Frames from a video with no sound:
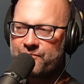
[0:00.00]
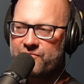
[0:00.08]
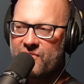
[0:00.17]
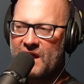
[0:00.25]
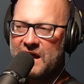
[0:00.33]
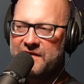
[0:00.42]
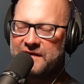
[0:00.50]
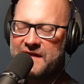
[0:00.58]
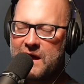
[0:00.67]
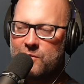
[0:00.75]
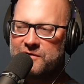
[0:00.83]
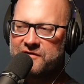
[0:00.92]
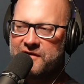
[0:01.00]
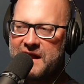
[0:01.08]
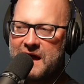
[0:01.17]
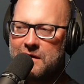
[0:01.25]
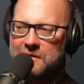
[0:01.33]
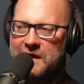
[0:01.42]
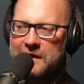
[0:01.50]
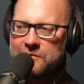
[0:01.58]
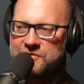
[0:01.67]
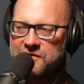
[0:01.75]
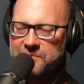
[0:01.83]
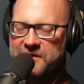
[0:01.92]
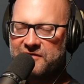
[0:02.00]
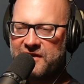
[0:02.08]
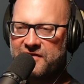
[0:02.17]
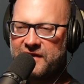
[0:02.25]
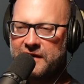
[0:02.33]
I think that one's an outlier just because I think